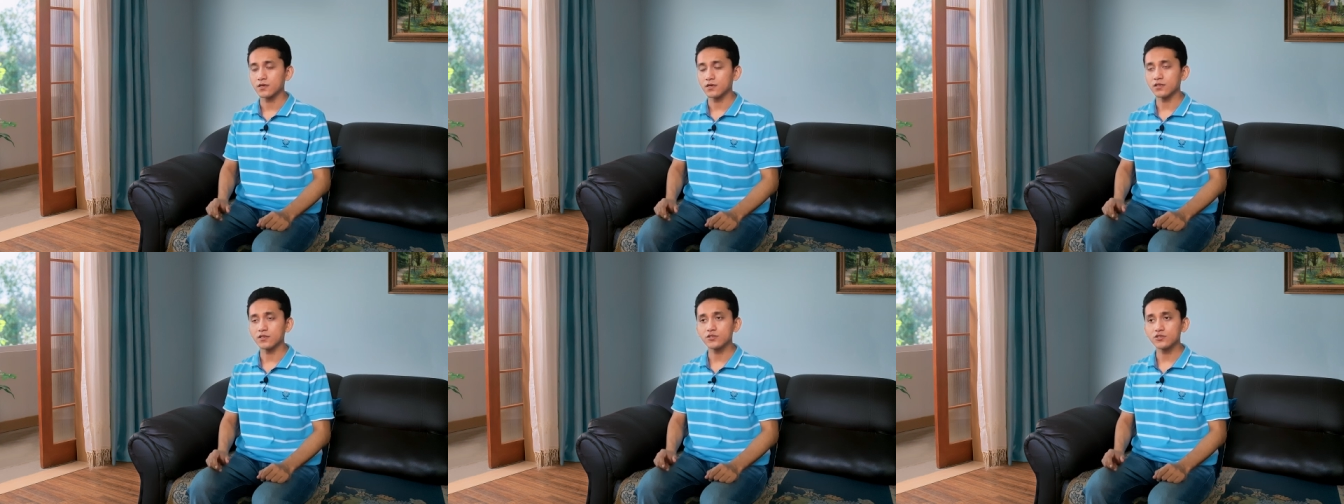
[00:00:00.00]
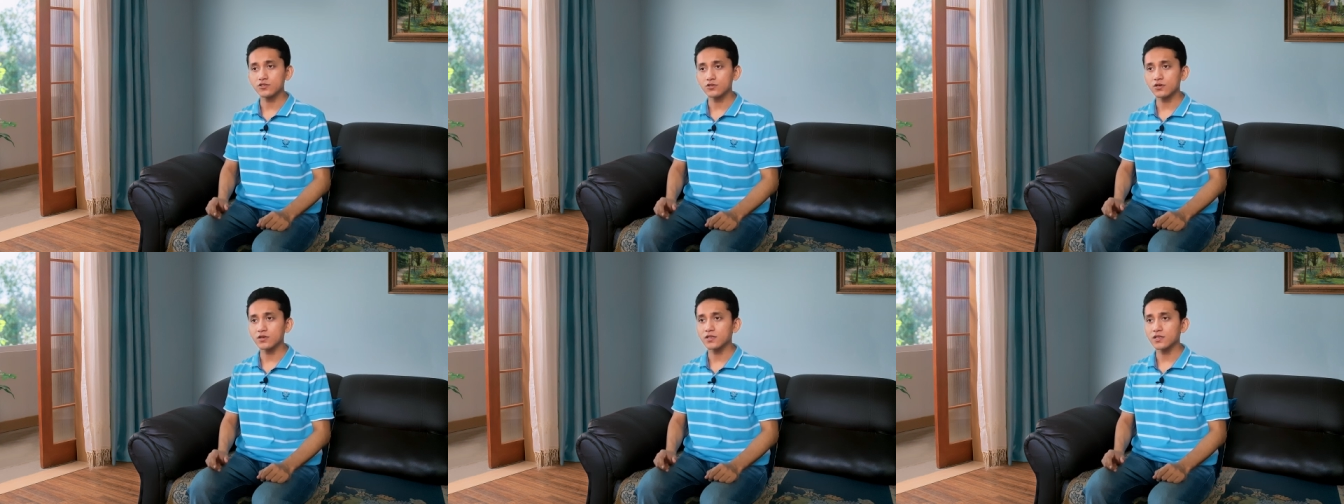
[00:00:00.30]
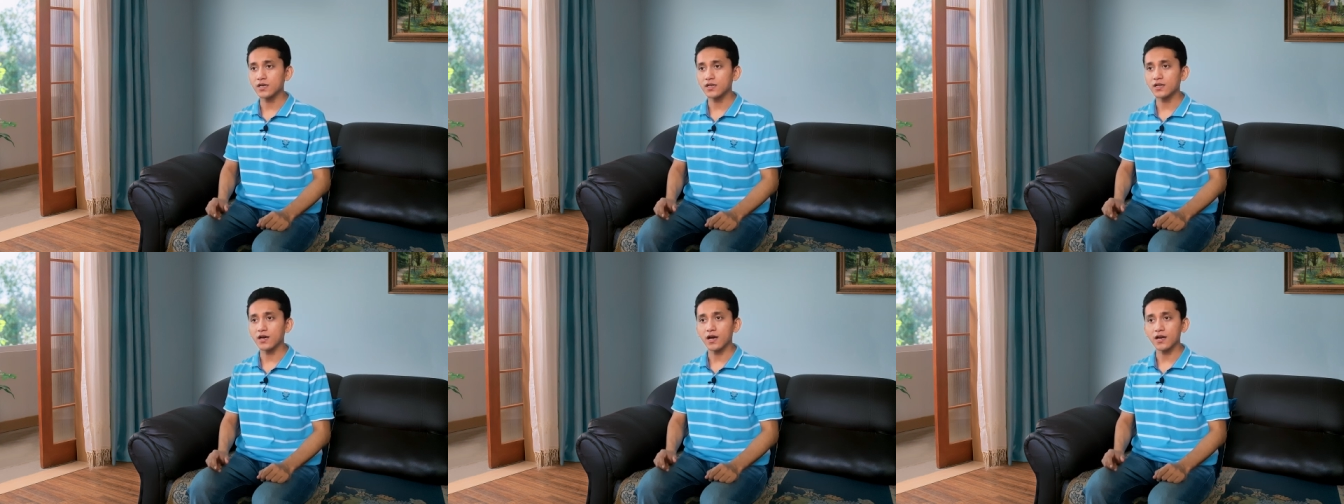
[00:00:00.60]
ensured
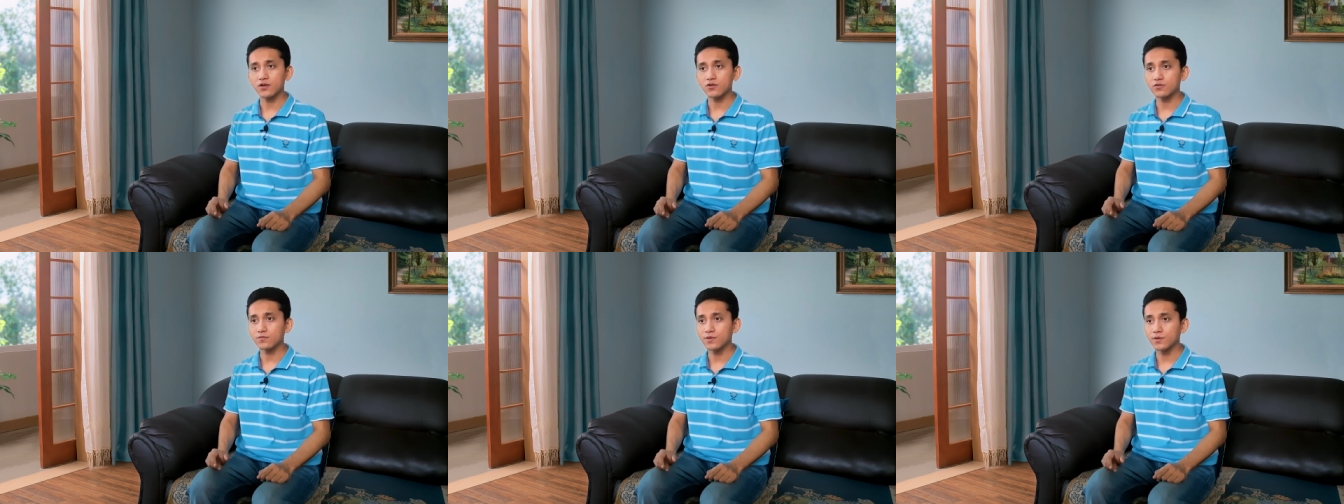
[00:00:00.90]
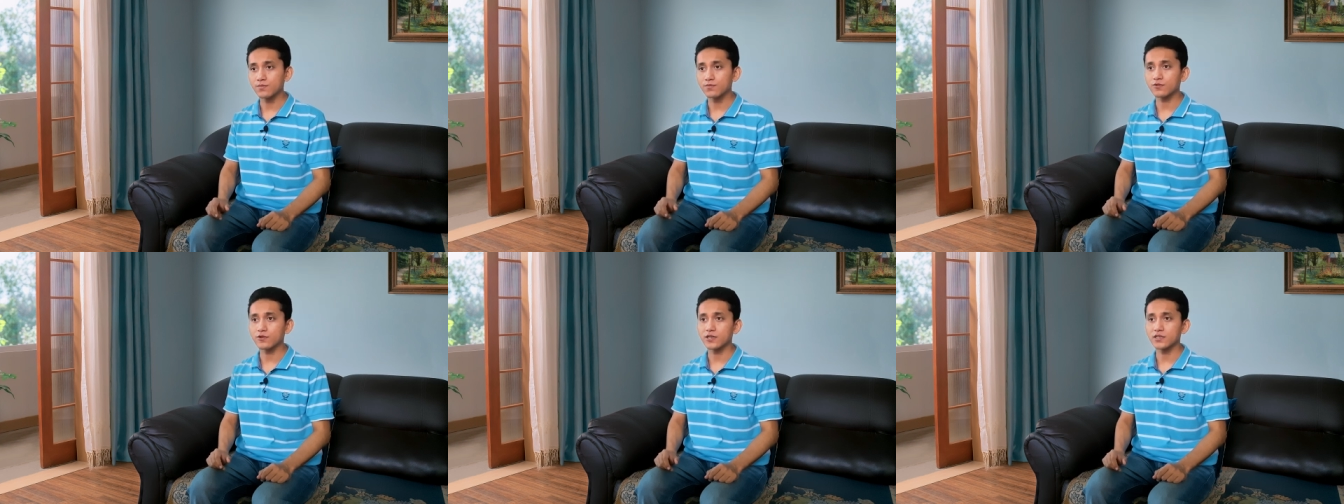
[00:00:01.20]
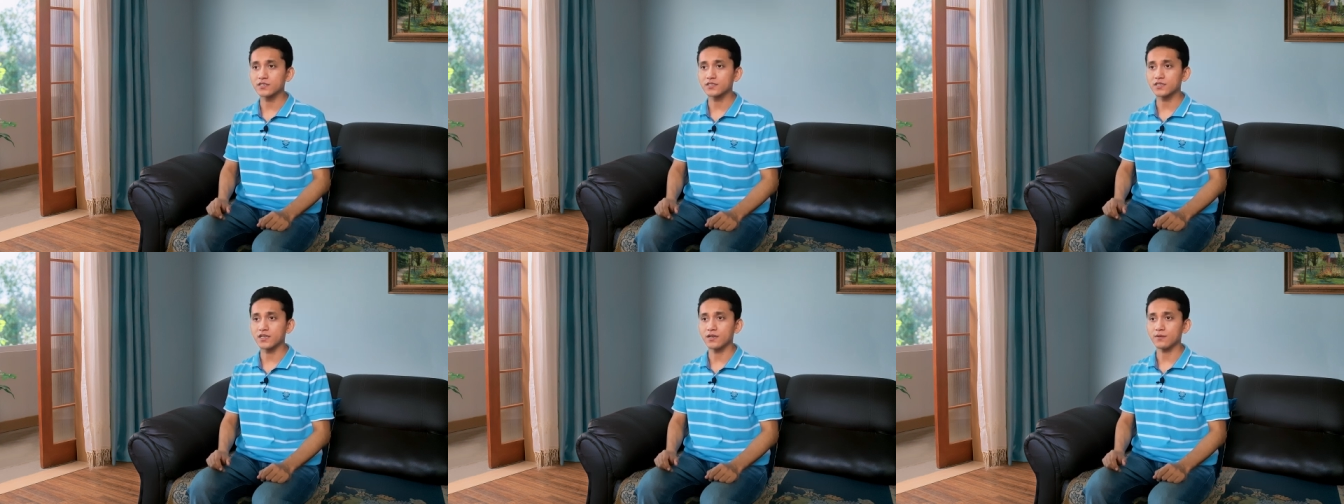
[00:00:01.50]
that I could be
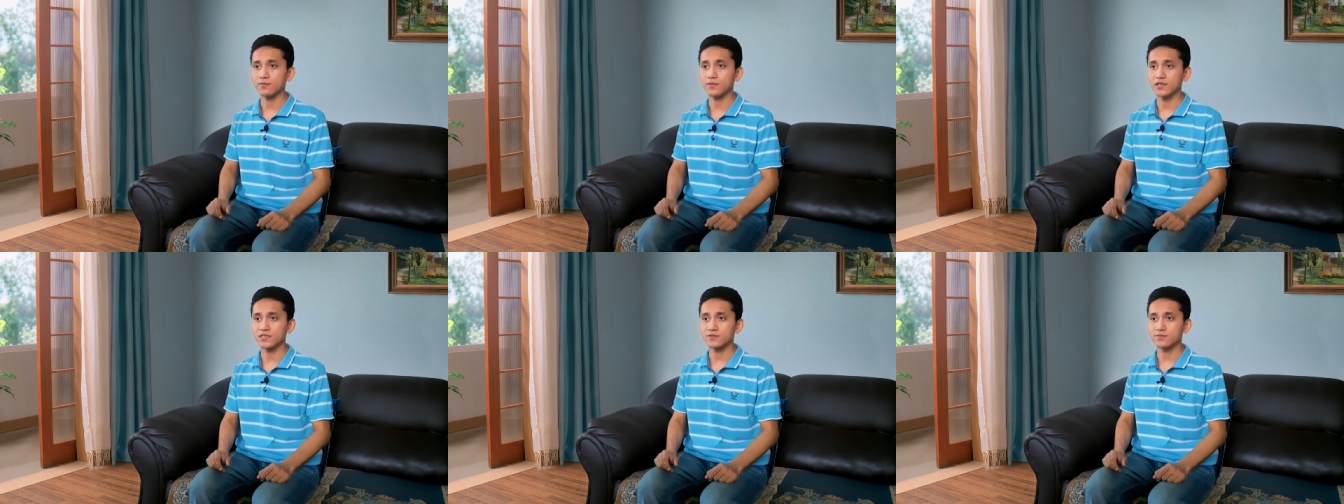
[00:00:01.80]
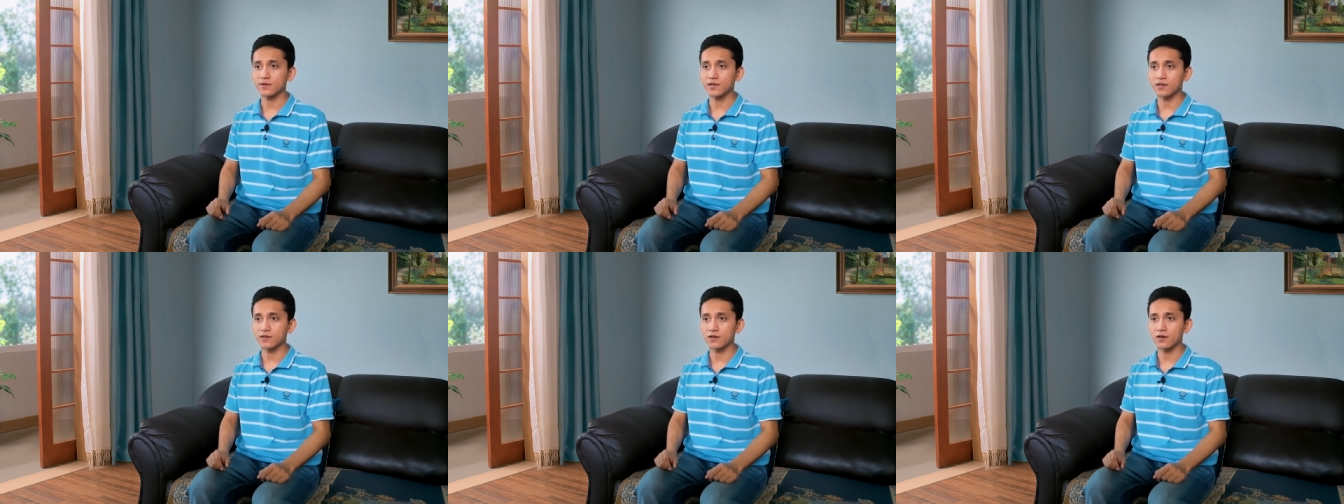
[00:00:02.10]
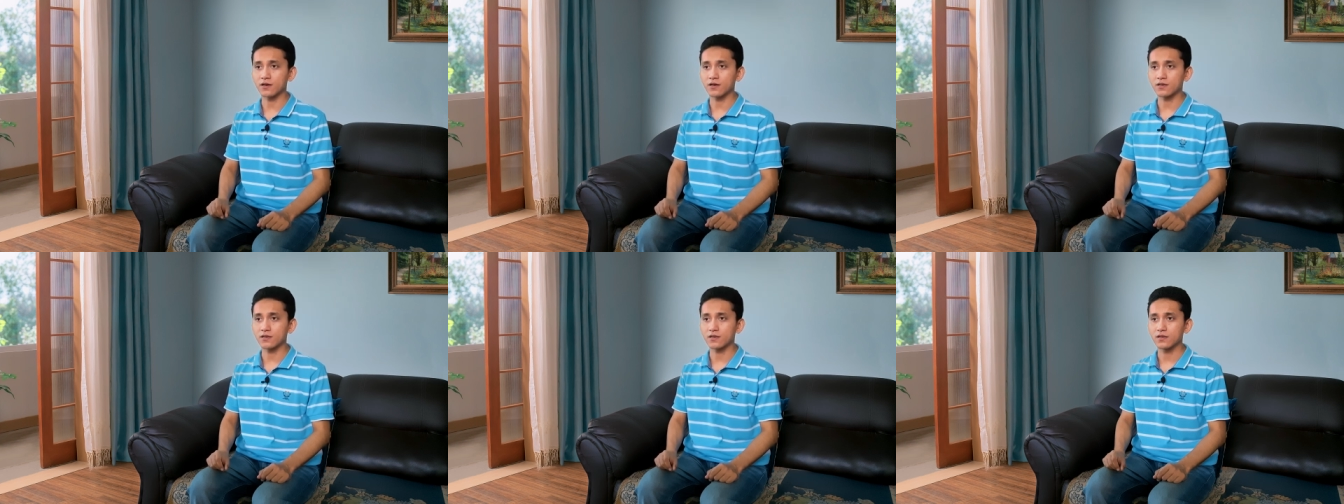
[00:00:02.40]
praised and blessed by
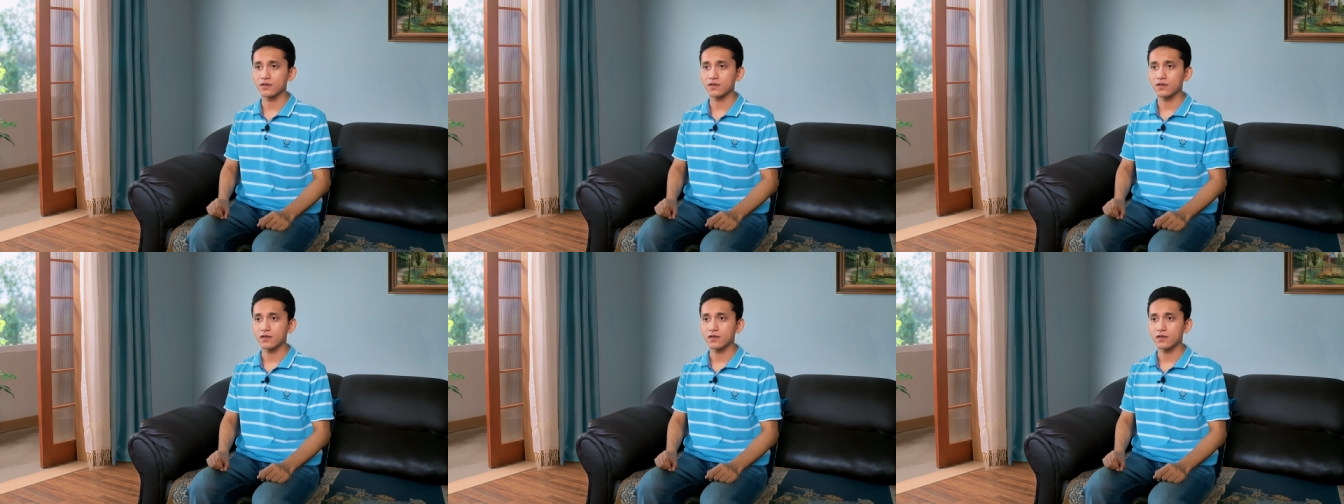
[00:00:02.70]
God,